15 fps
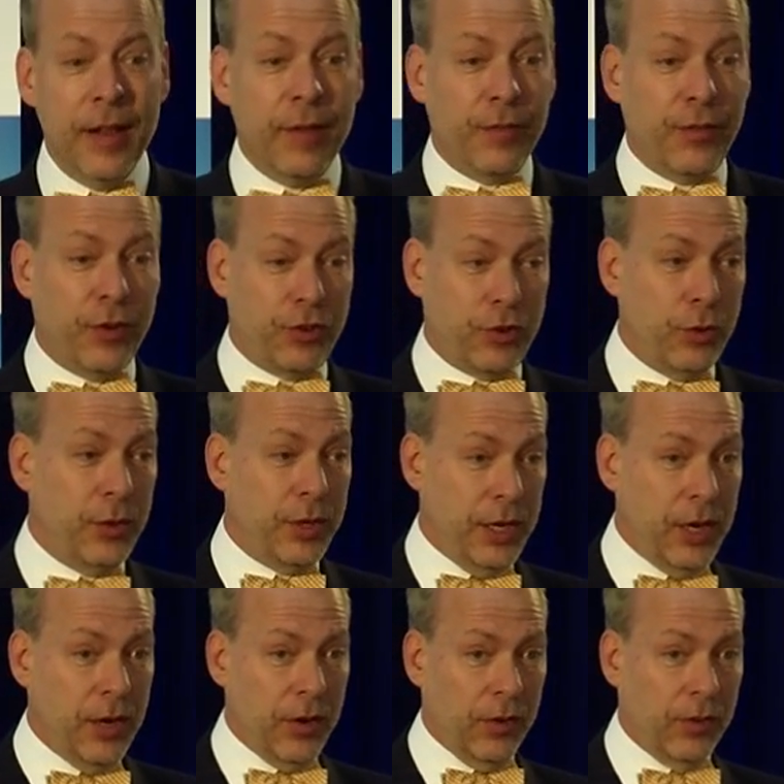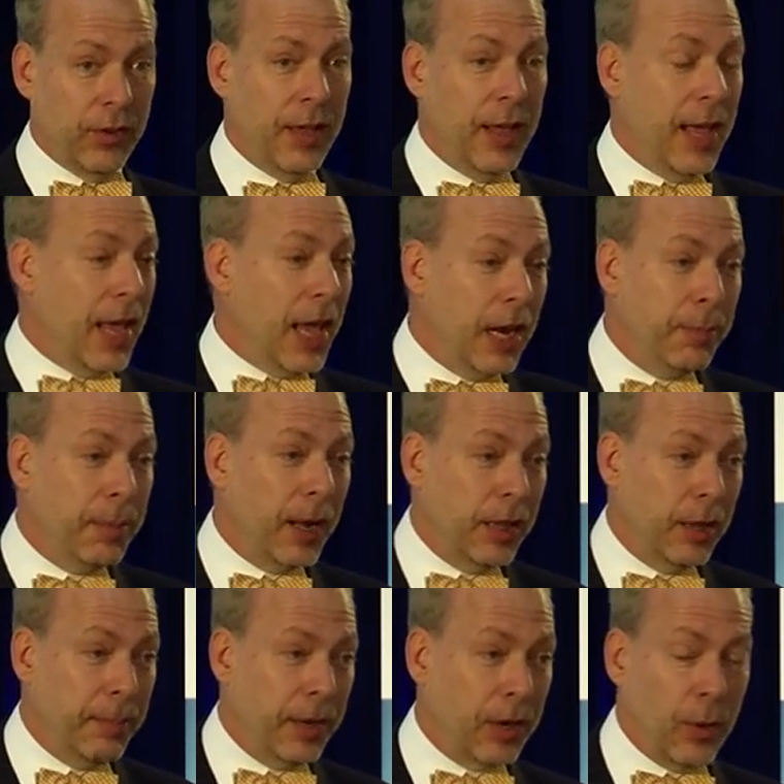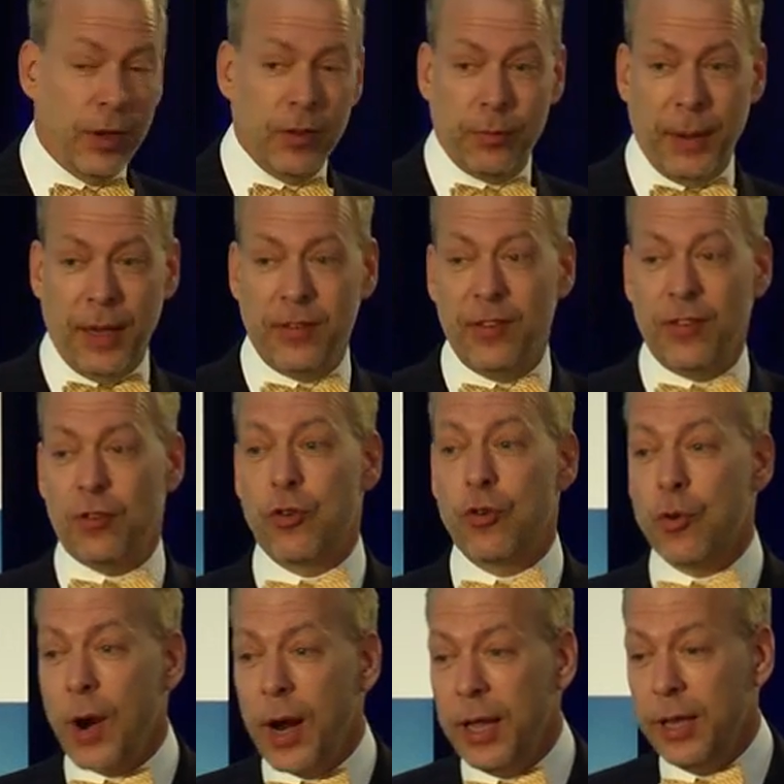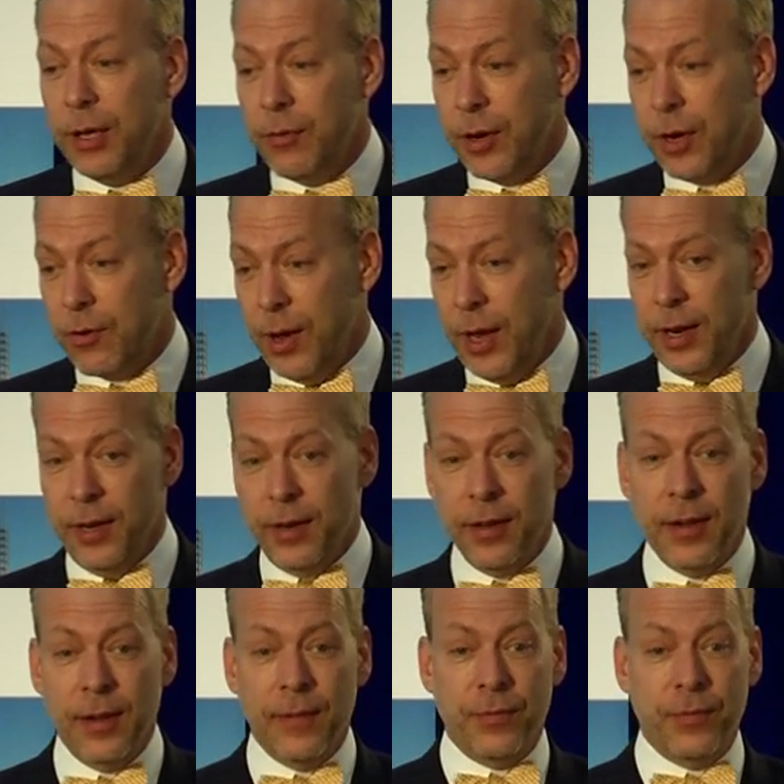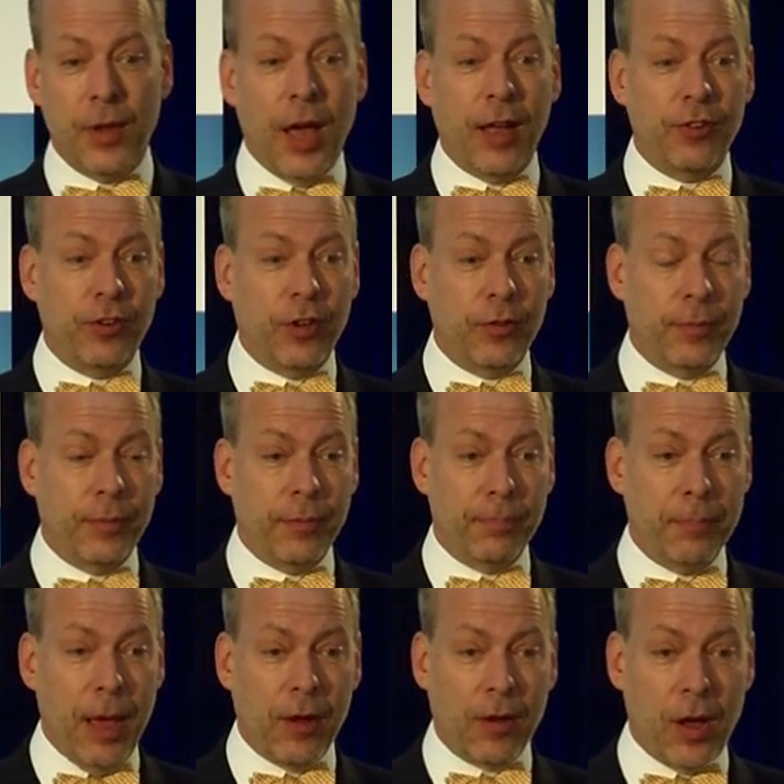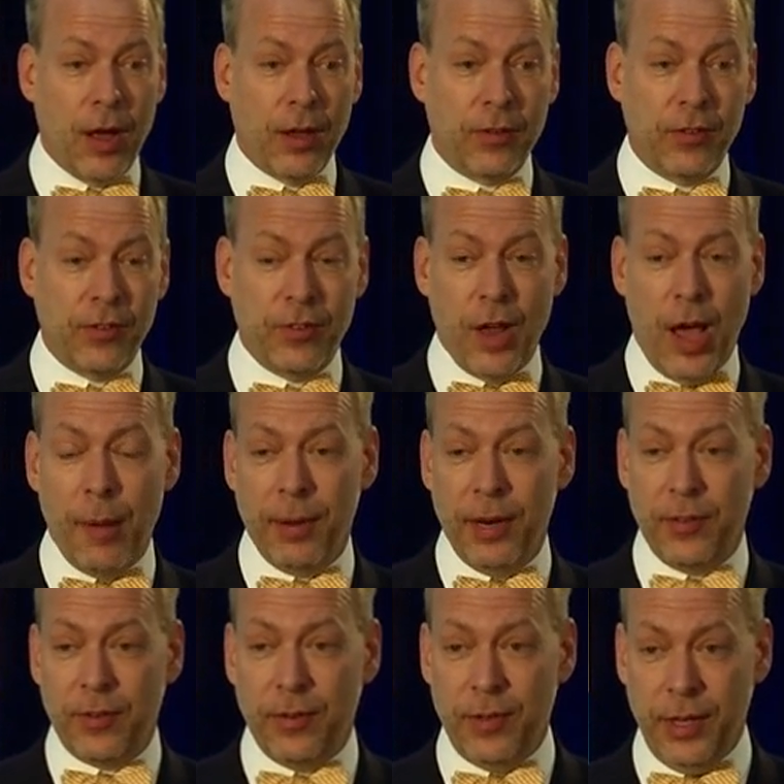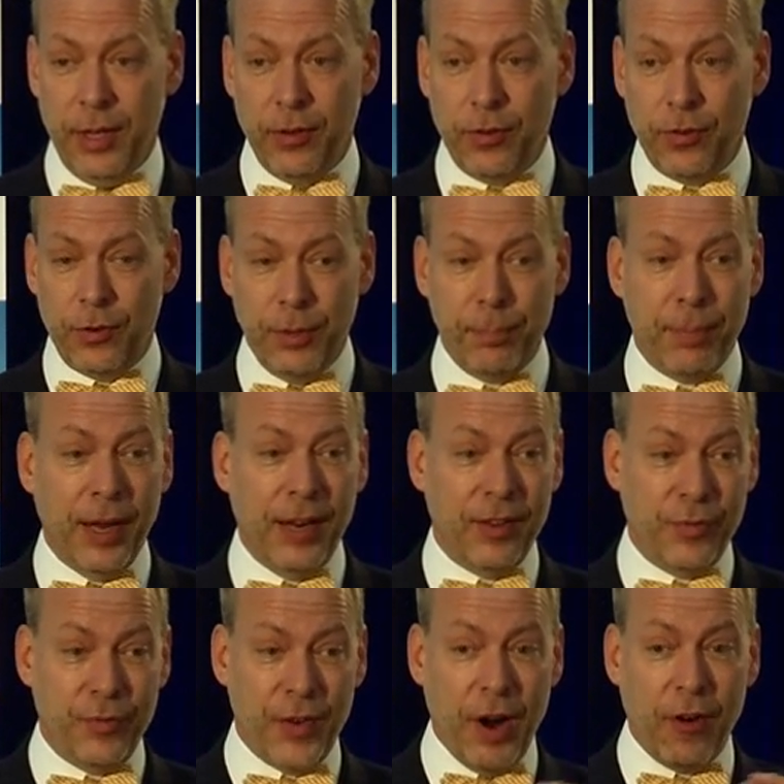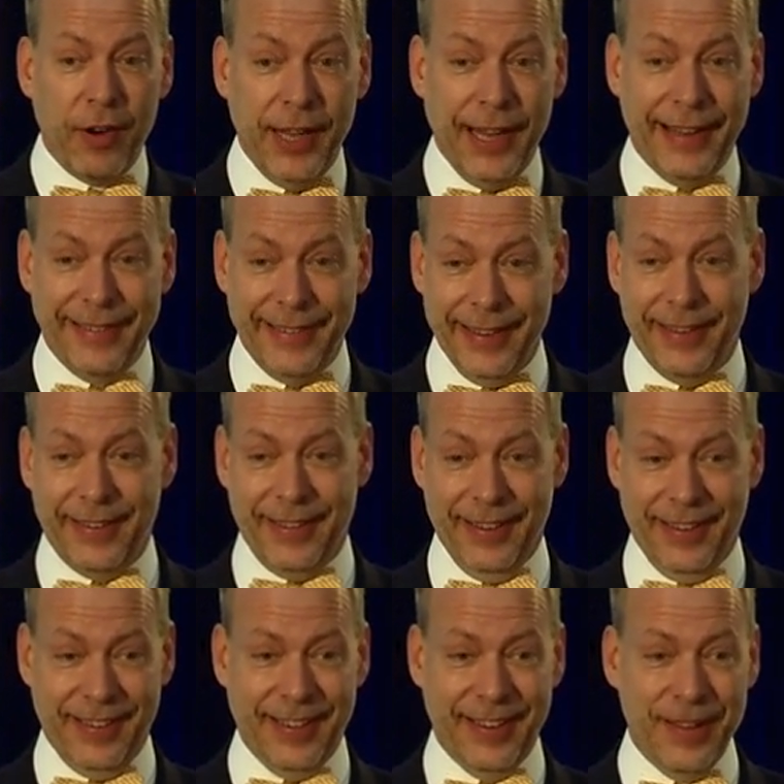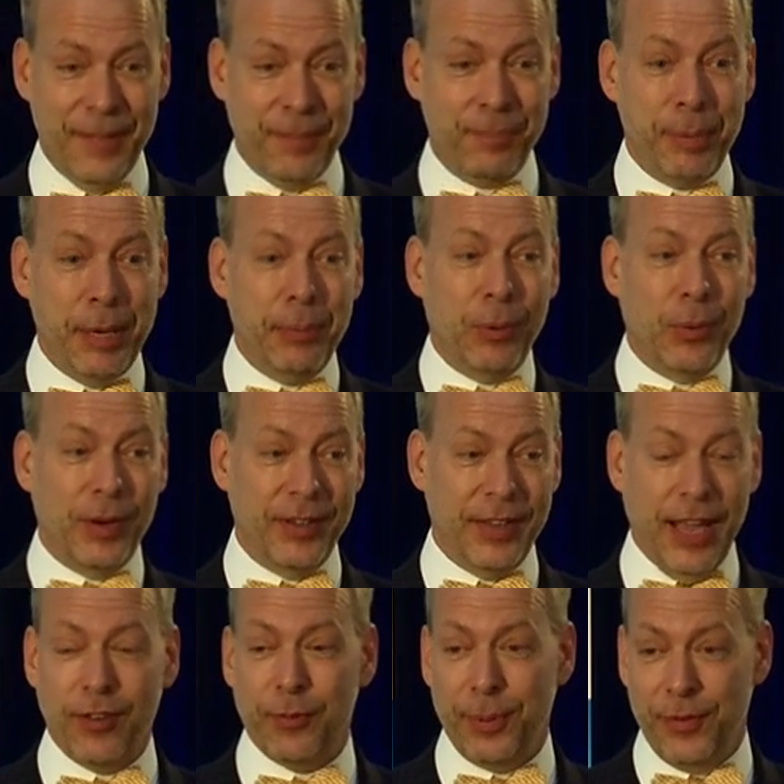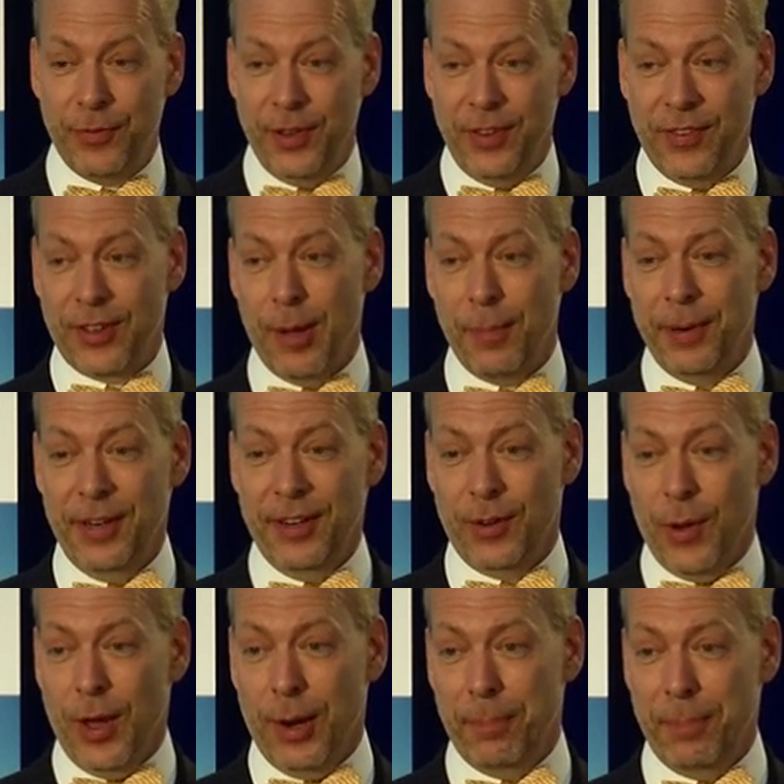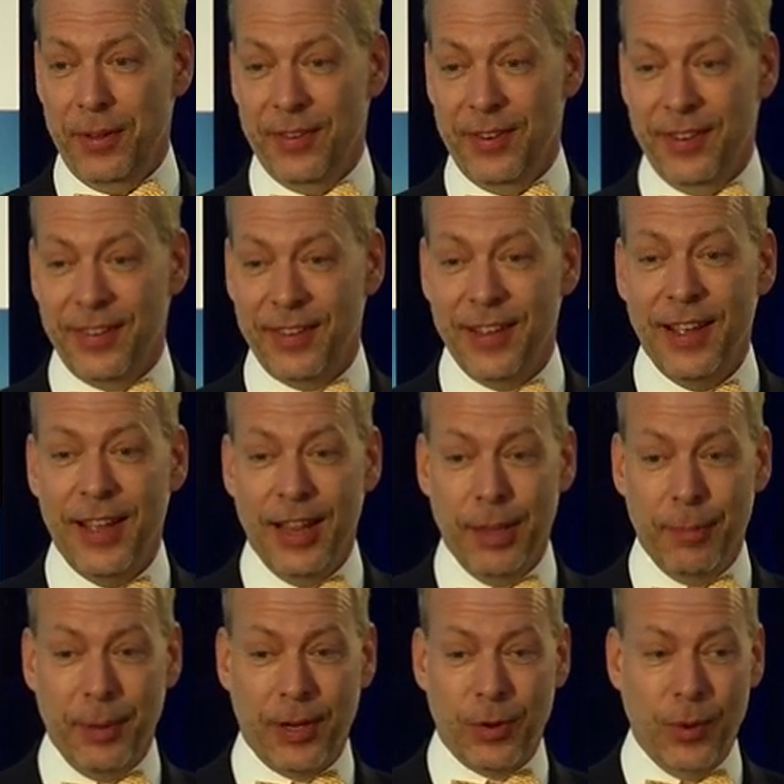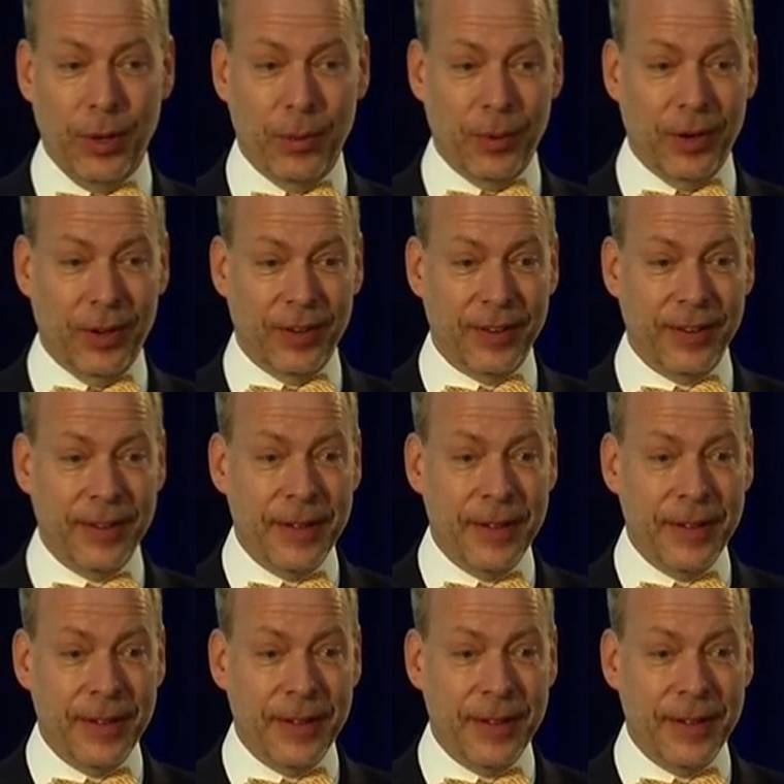For 2 years, anybody in the Bitcoin space has greatly regretted not just Mt. Gox's dominance of the industry, but its very existence. People were desperate for this company to go out of business in the Bitcoin world.